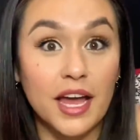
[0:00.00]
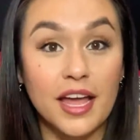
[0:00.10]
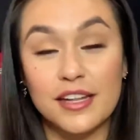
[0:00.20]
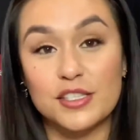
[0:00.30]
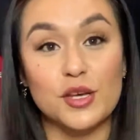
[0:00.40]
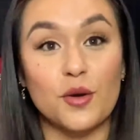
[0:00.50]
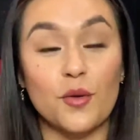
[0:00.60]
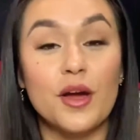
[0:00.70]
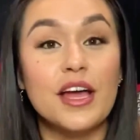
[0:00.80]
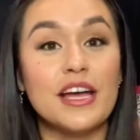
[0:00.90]
And
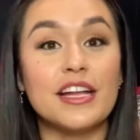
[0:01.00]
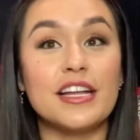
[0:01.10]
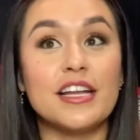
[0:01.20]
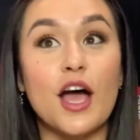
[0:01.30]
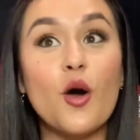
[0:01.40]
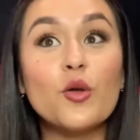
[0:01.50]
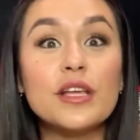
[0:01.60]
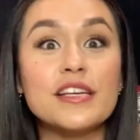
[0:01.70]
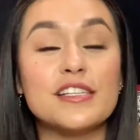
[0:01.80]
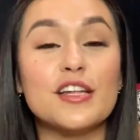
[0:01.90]
so not
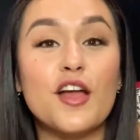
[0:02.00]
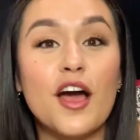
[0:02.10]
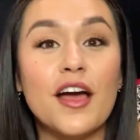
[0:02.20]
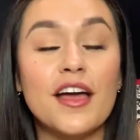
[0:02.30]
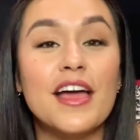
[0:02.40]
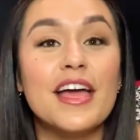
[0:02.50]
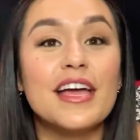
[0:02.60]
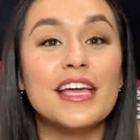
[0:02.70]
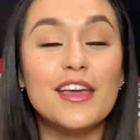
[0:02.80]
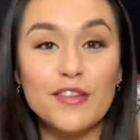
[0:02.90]
only is it not
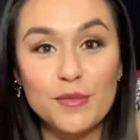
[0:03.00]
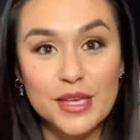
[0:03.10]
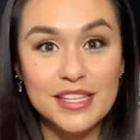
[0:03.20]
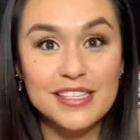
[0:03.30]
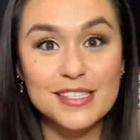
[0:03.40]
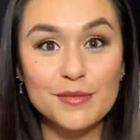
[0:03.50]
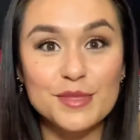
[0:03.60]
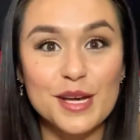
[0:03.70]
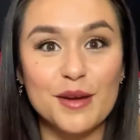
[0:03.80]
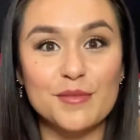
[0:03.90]
giving me these
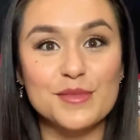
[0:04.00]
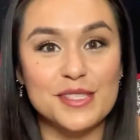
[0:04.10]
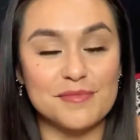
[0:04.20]
symptoms,